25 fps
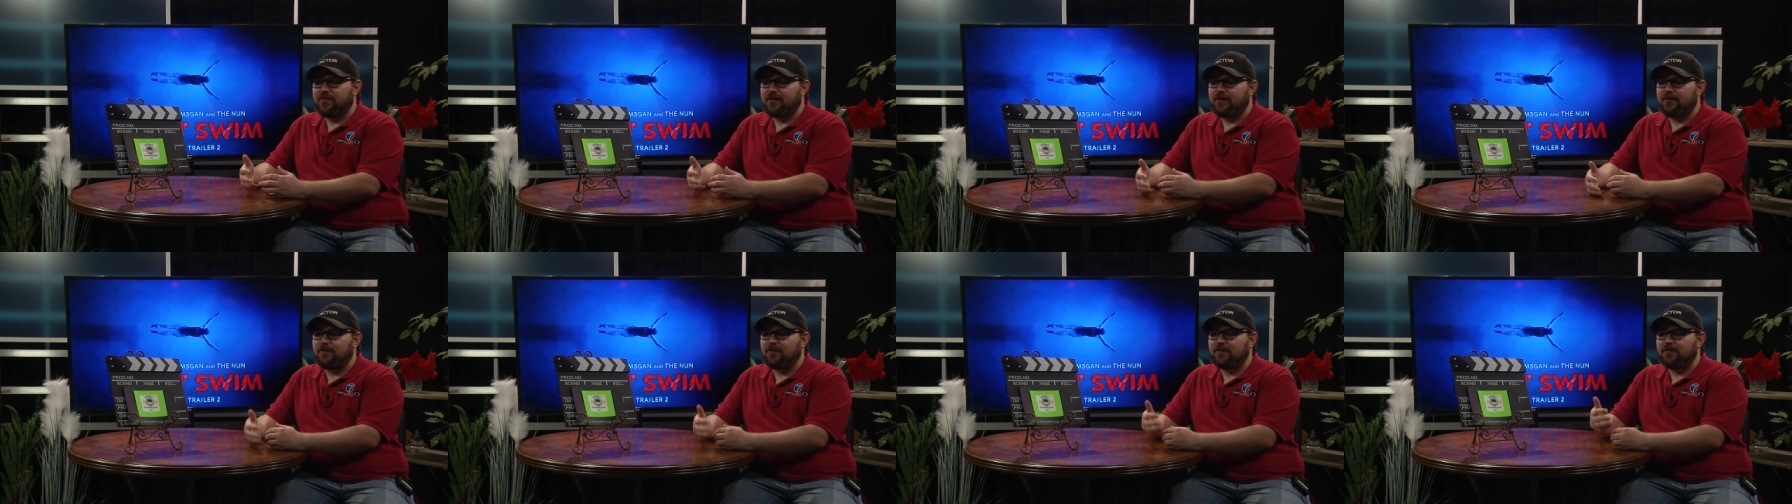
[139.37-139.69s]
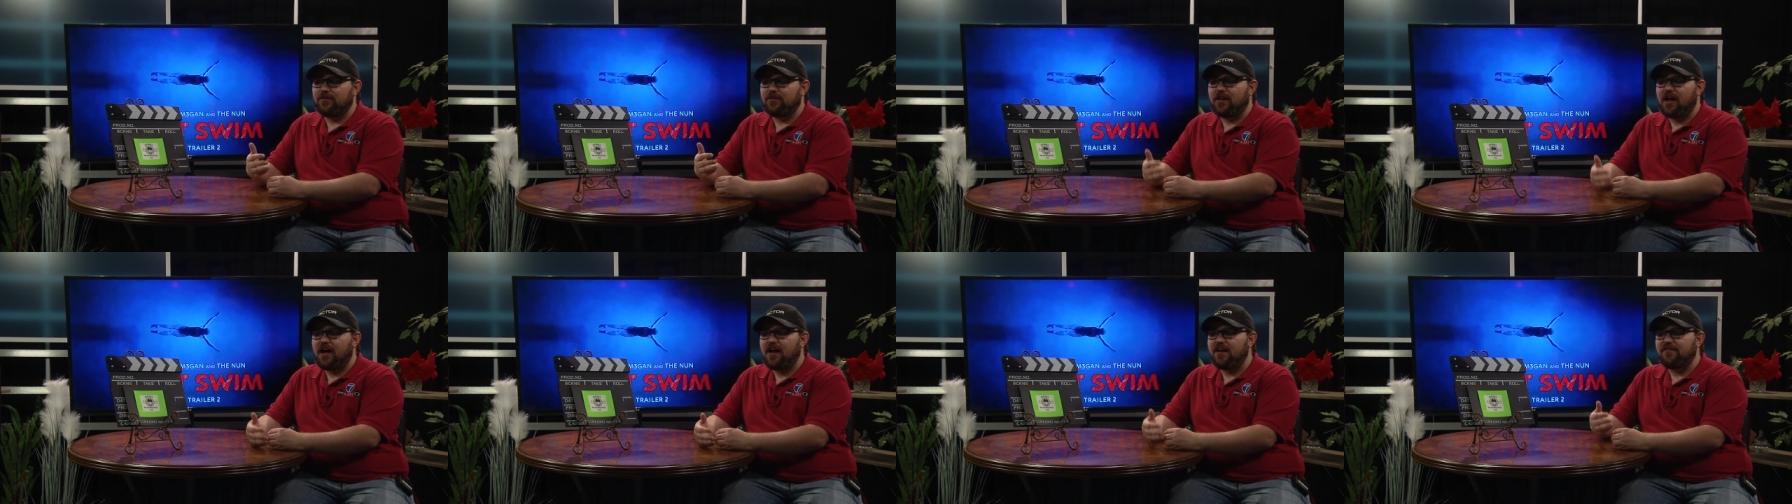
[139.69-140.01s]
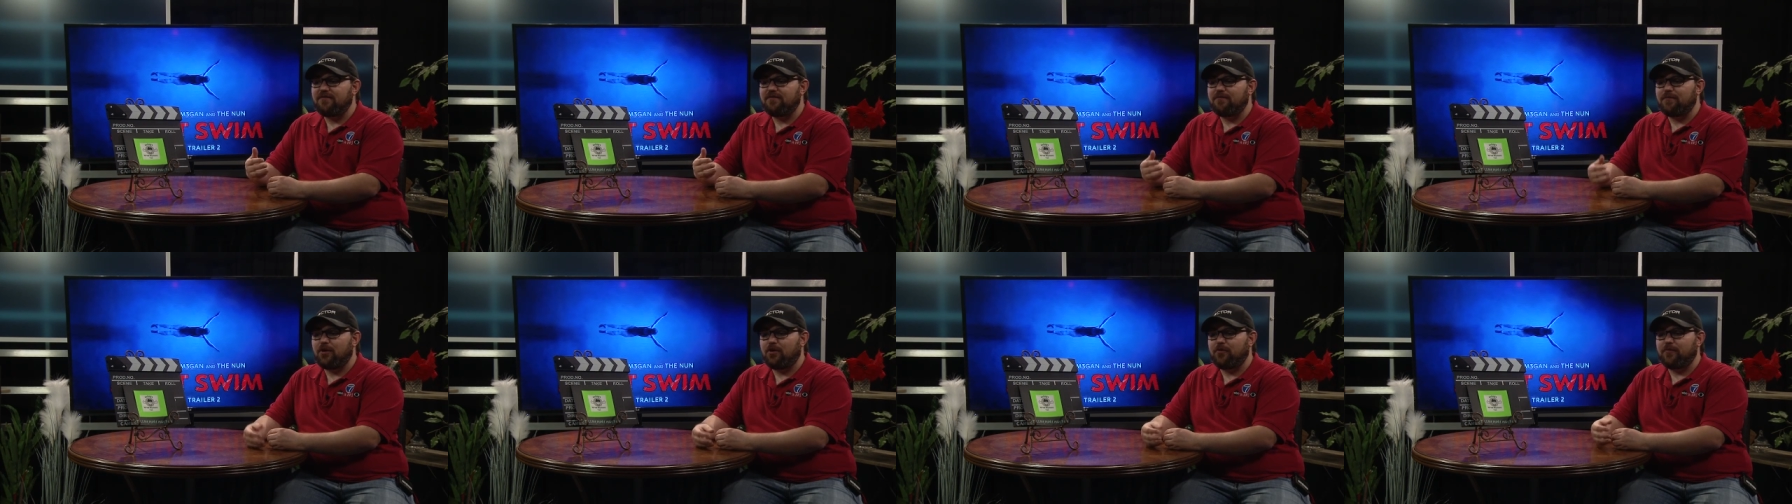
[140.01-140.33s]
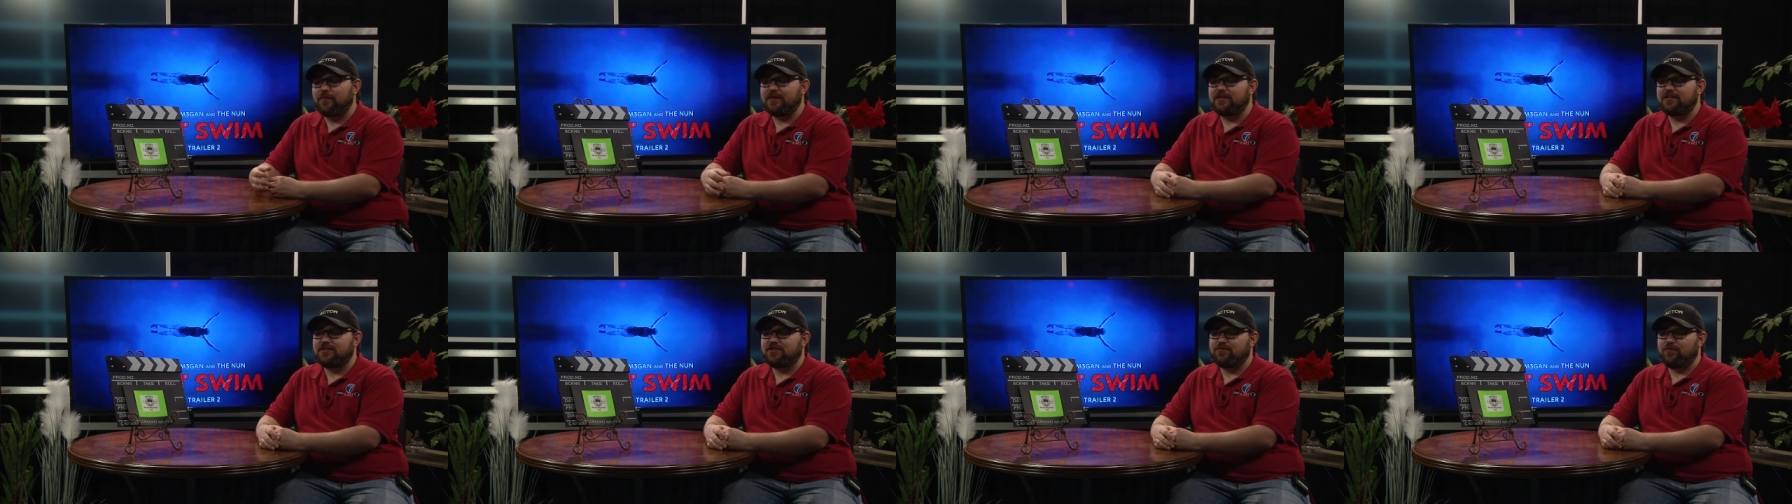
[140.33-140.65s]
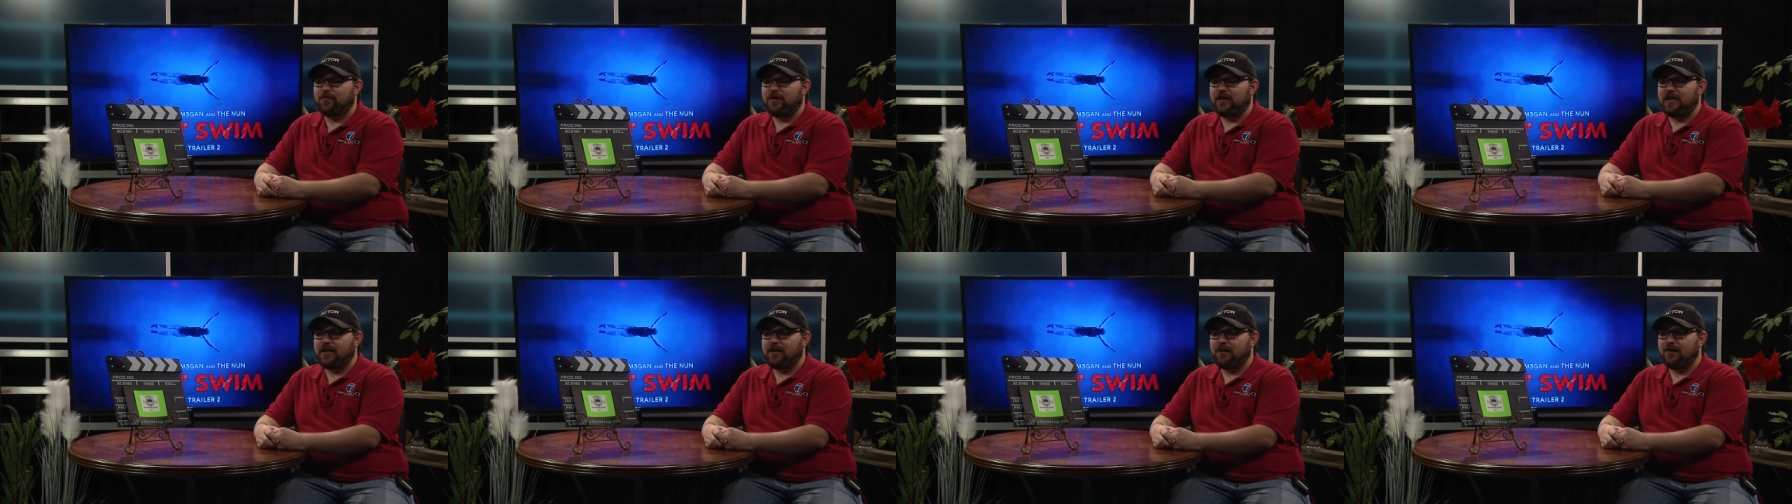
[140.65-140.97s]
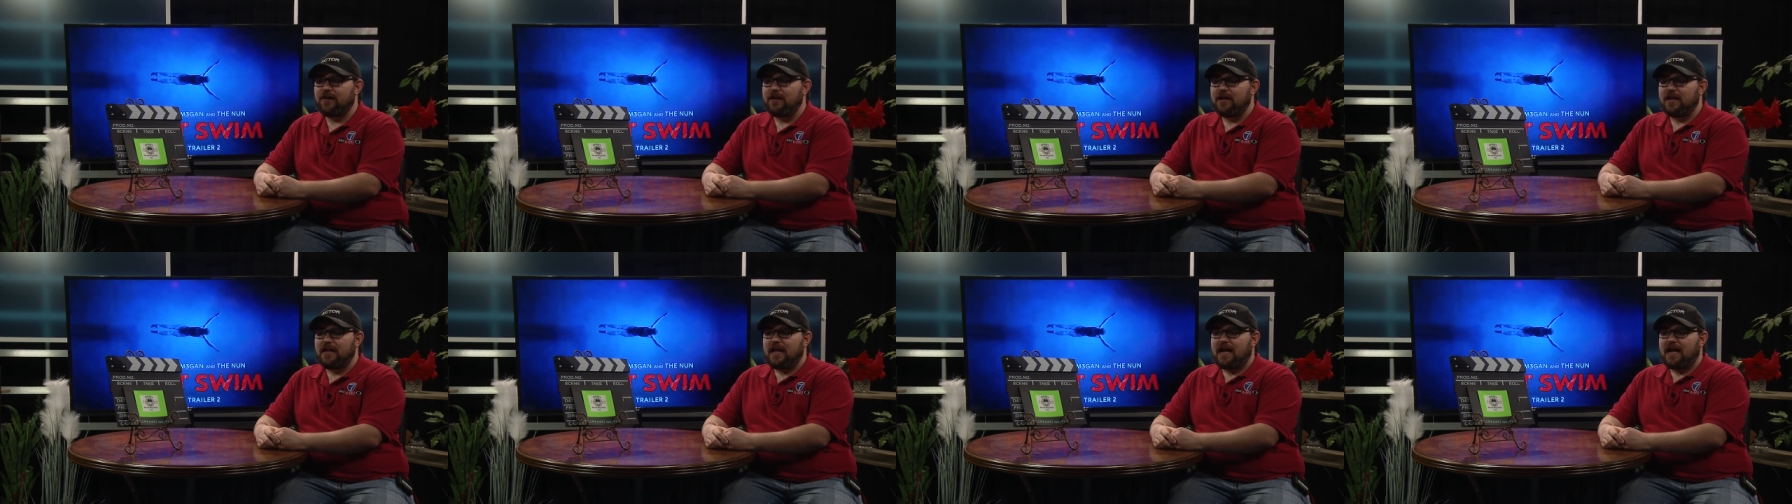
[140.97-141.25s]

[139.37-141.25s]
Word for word: There are a lot of moments where